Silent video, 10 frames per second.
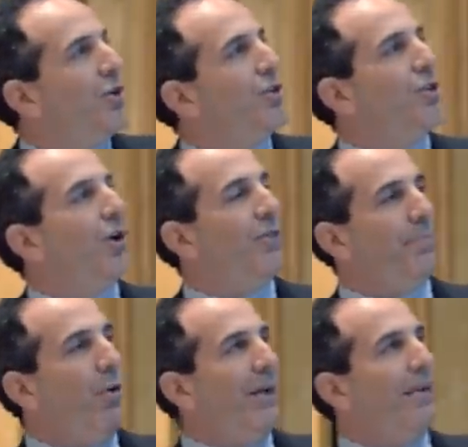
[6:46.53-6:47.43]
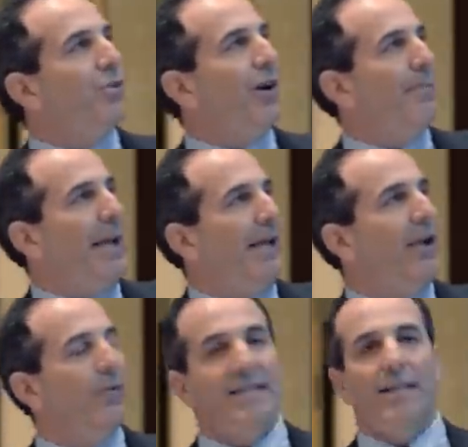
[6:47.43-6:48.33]
So the point I'm trying to make
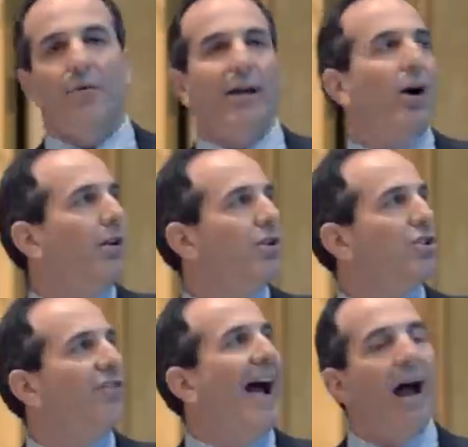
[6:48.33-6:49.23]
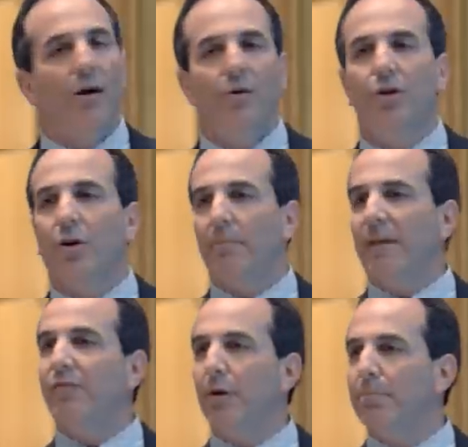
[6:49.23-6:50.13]
here is that regardless of
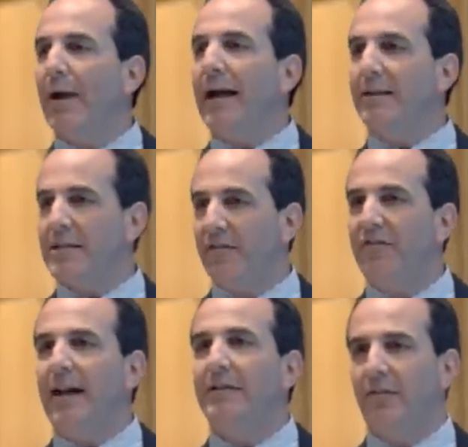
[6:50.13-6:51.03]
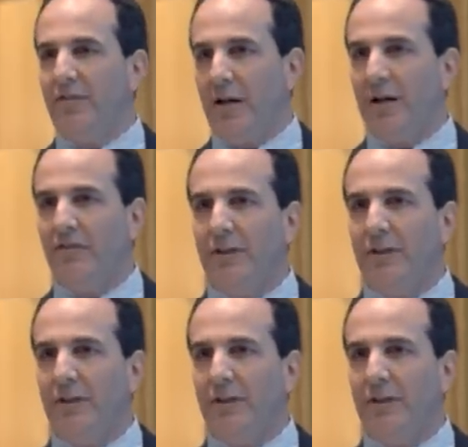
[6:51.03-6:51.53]
if your brand is effective enough,